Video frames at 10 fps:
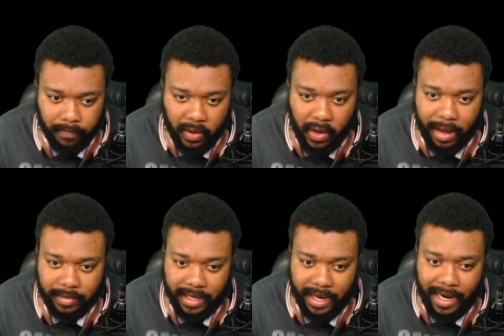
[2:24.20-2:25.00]
You know what I'm
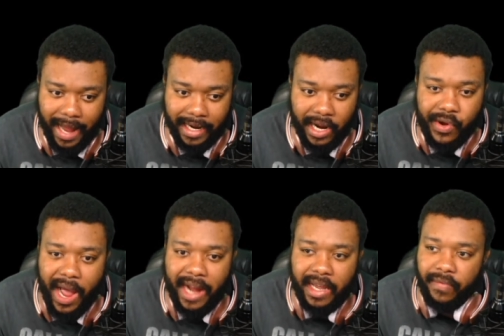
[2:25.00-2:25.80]
saying? Like, they're
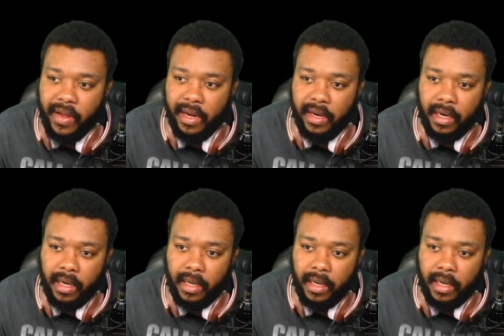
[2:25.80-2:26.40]
not even,